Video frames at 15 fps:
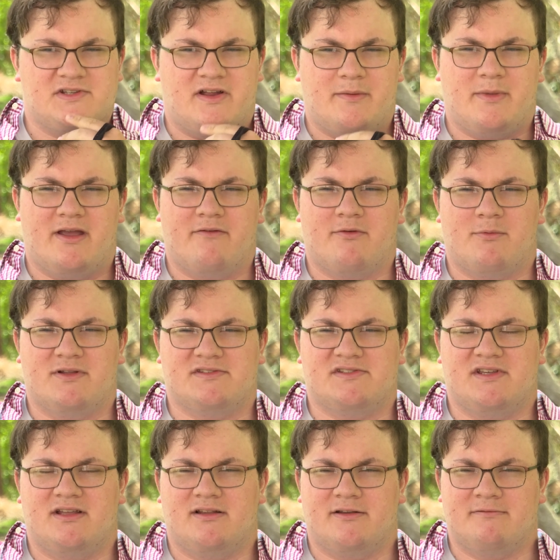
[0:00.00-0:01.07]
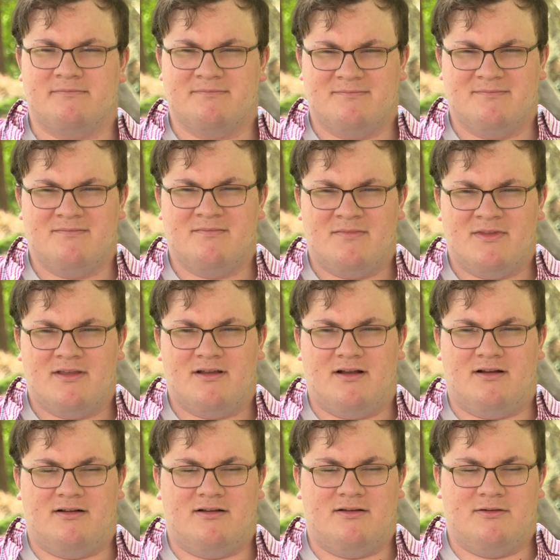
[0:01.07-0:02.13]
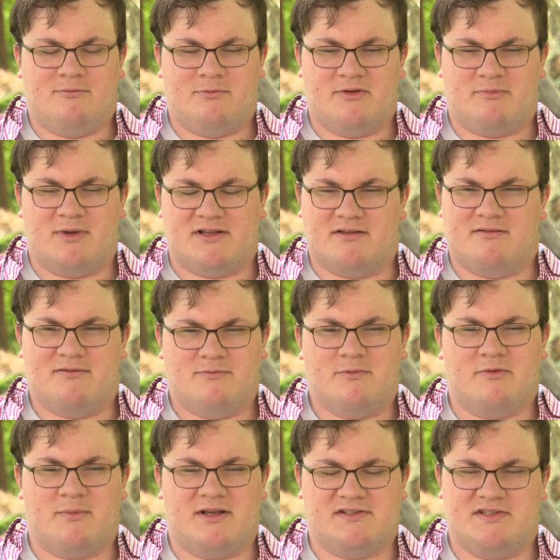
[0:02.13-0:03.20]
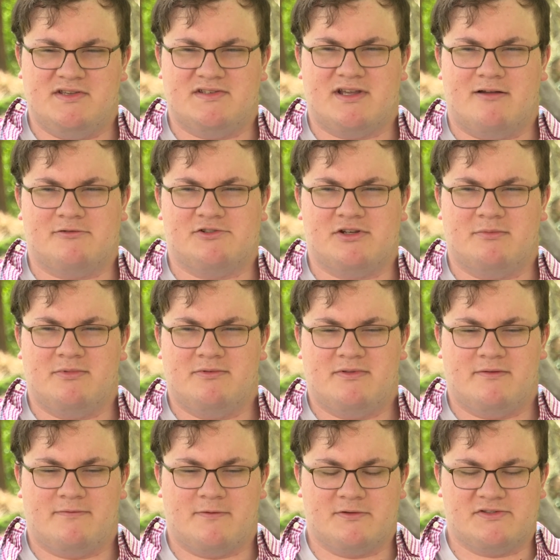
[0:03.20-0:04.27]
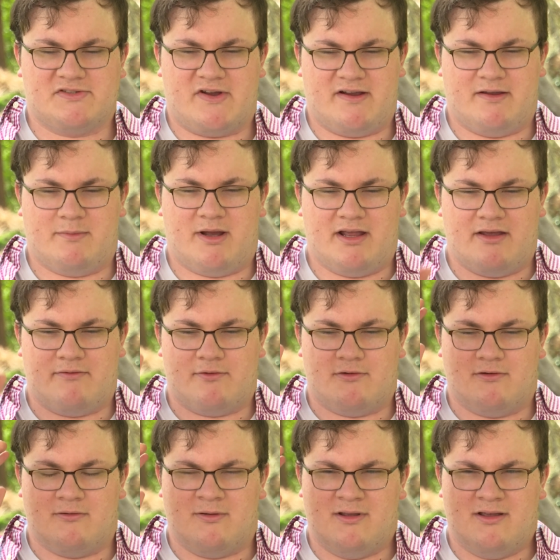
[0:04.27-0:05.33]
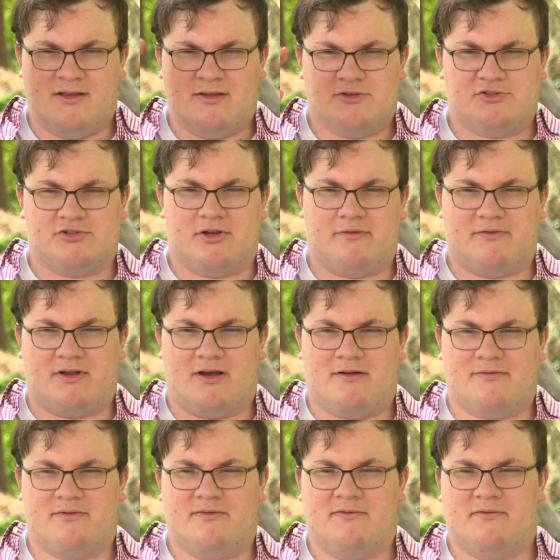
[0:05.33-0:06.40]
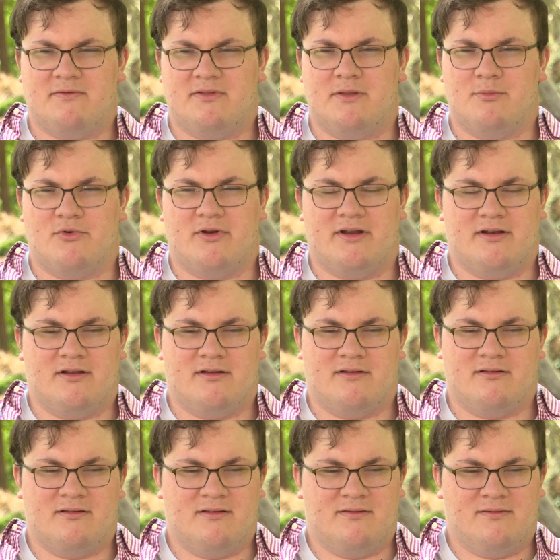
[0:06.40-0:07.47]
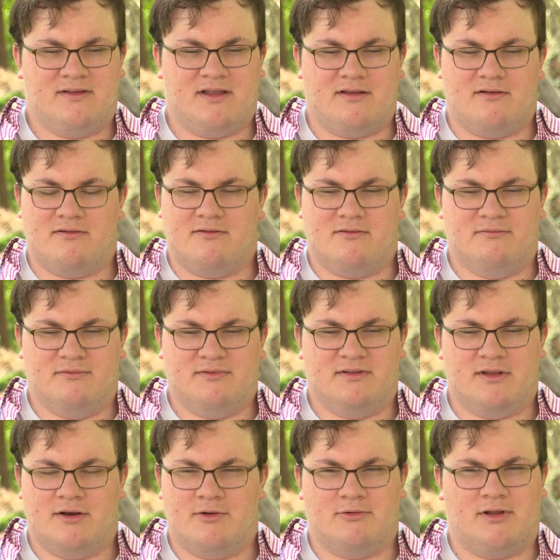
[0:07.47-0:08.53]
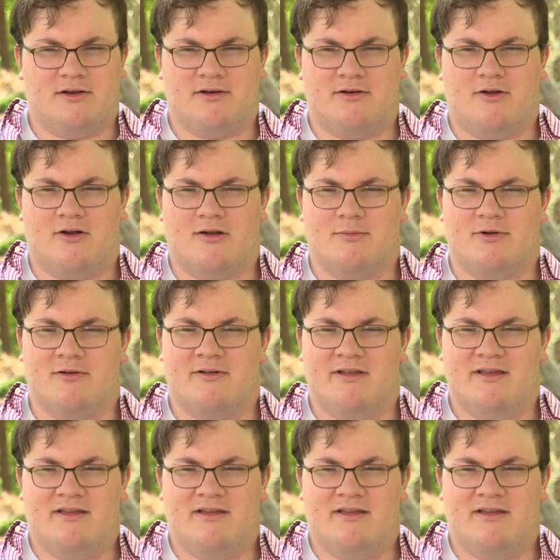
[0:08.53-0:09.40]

time I ever went sailing uh, with my with my Sea Scout ship. The first time I ever shoved off the marina in the New London Harbor.